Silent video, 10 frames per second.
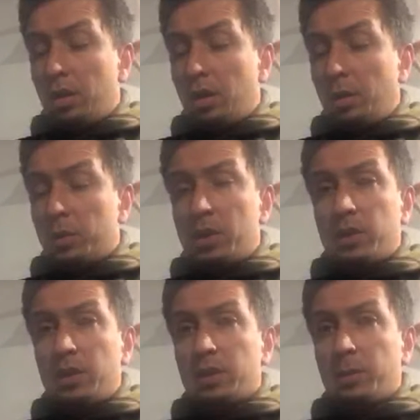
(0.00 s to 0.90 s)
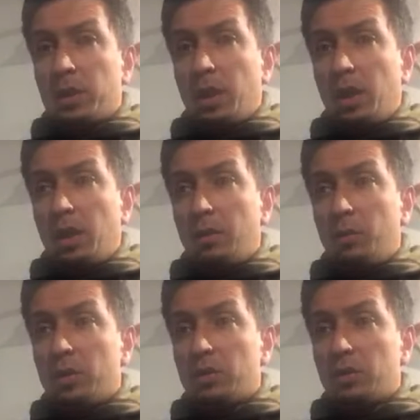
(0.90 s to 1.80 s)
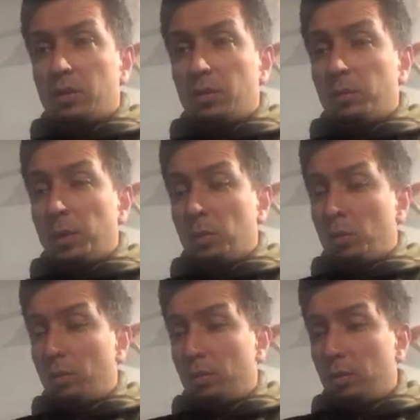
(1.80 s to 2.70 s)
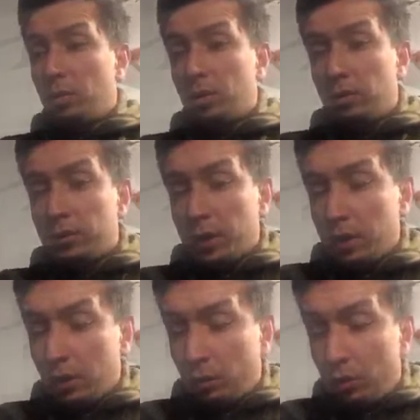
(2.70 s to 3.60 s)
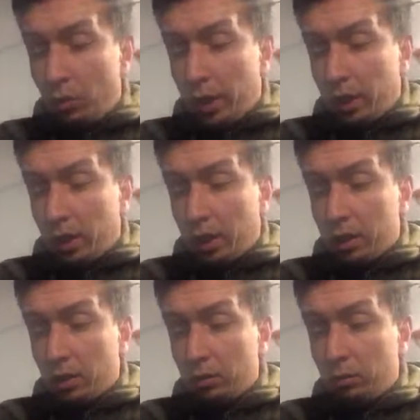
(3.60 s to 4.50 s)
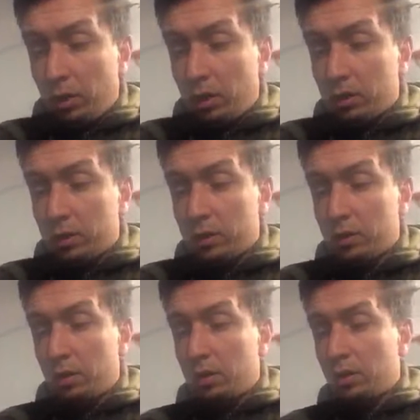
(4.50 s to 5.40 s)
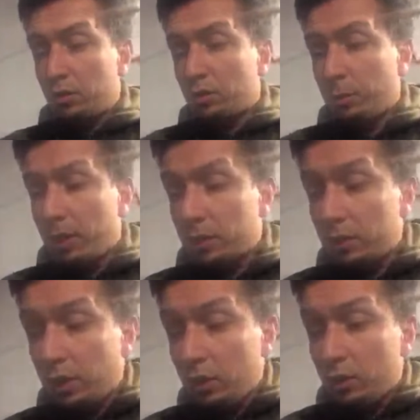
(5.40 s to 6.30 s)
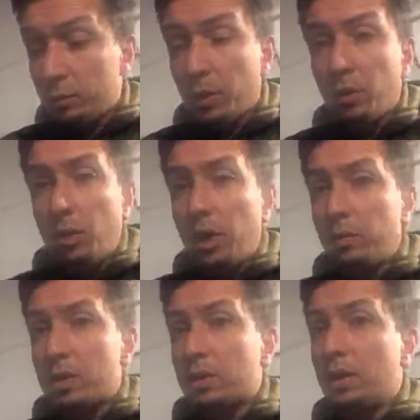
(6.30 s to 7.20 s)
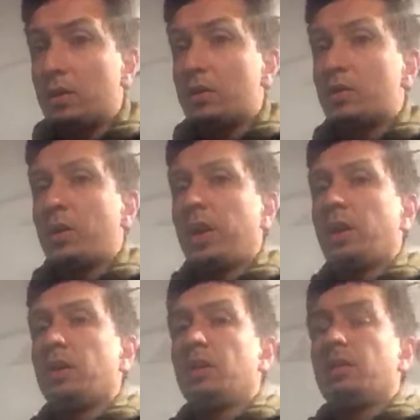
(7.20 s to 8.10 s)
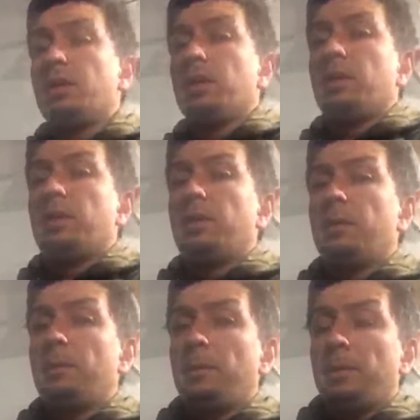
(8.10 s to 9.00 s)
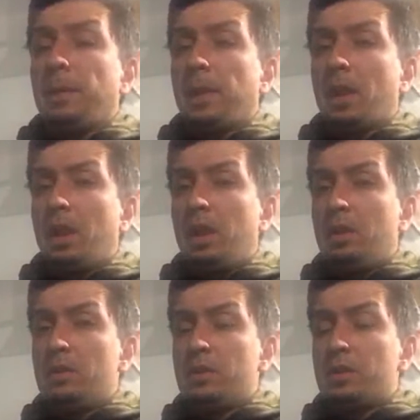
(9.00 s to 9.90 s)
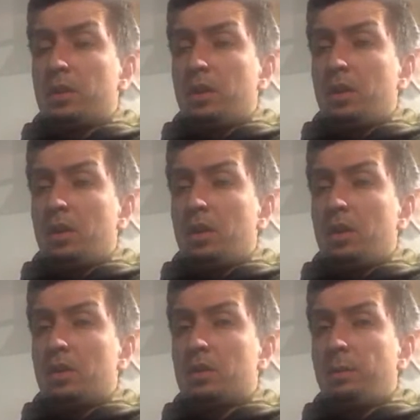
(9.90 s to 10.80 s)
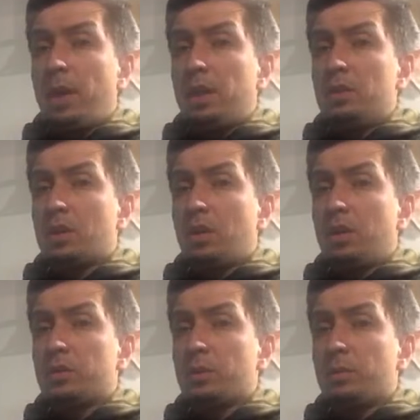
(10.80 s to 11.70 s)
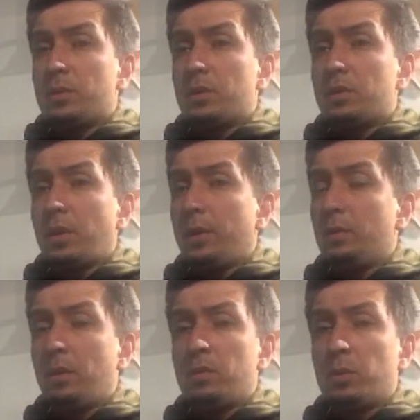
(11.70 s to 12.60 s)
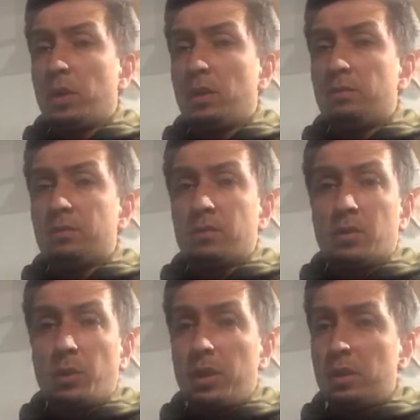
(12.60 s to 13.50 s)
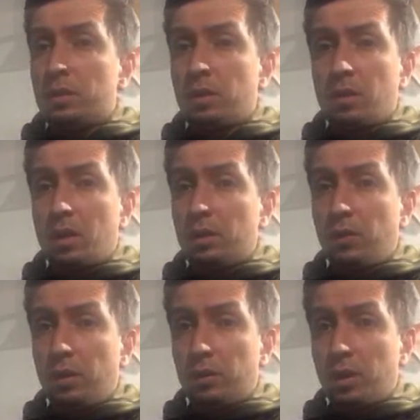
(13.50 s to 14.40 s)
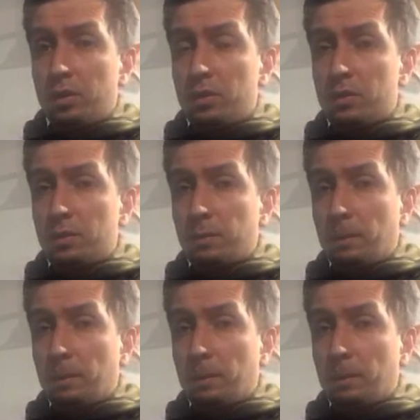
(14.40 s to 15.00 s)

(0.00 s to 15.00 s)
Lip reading: I'm going to say something here which people will have taken the wrong way, and I don't mean this as a disrespect to teachers, but the way in which teachers train is to manage classrooms, so anywhere between 20 to 35 kids.